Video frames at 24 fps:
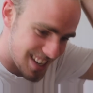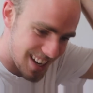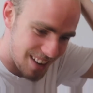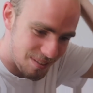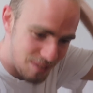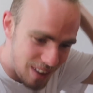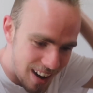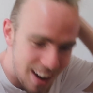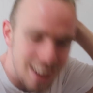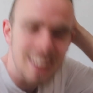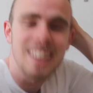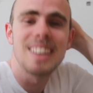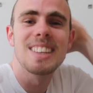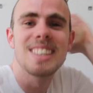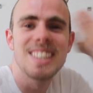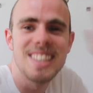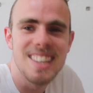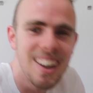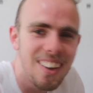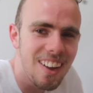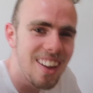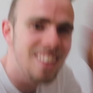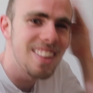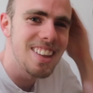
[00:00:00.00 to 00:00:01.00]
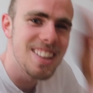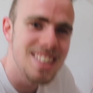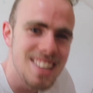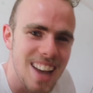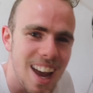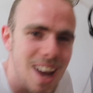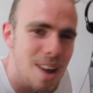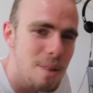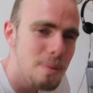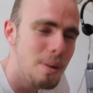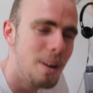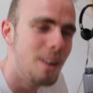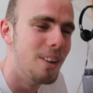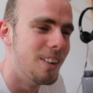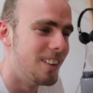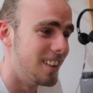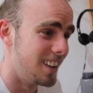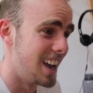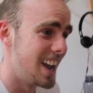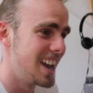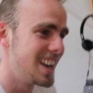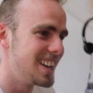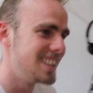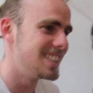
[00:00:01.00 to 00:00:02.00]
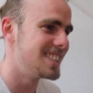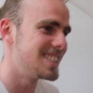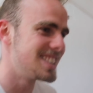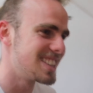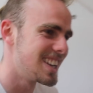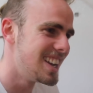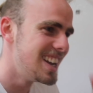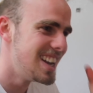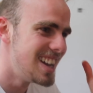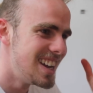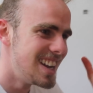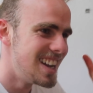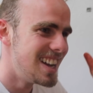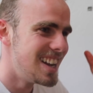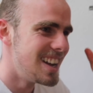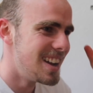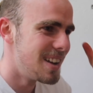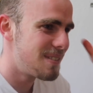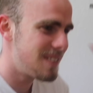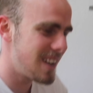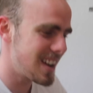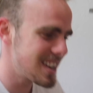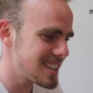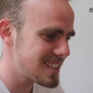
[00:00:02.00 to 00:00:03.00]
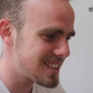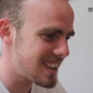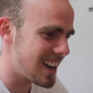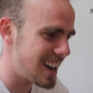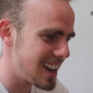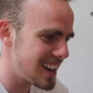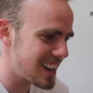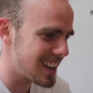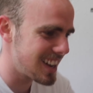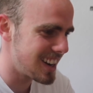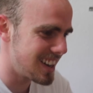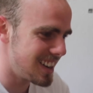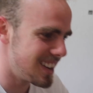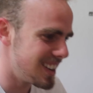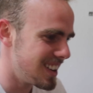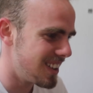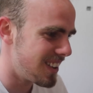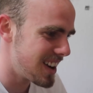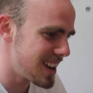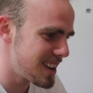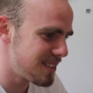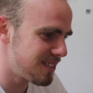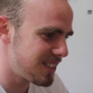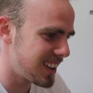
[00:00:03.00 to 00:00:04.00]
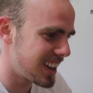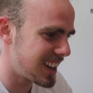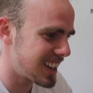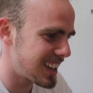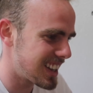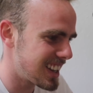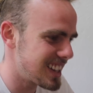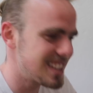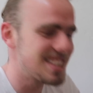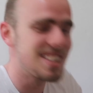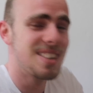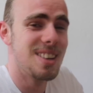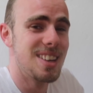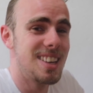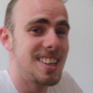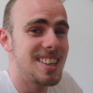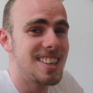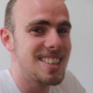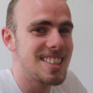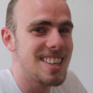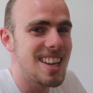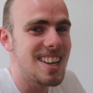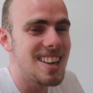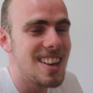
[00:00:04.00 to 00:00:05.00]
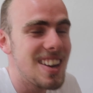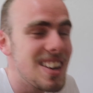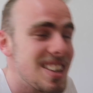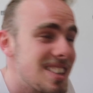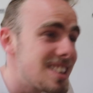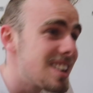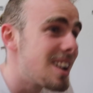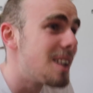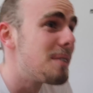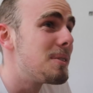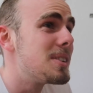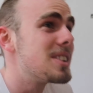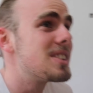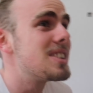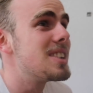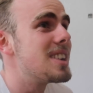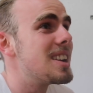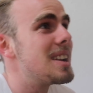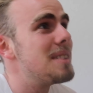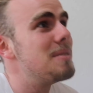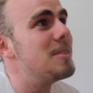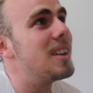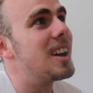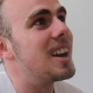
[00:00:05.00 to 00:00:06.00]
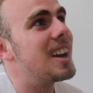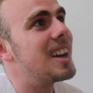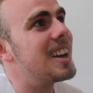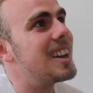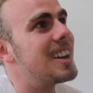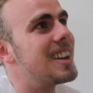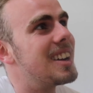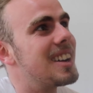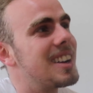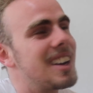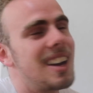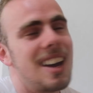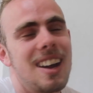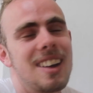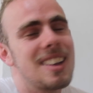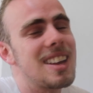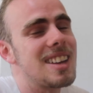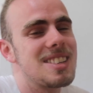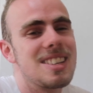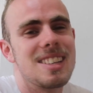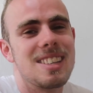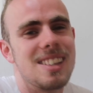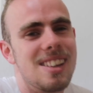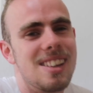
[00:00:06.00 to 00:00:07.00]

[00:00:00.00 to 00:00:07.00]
America's still on the table, and it's... frustrating and annoying, but it's good because there is an opportunity, but I'll catch you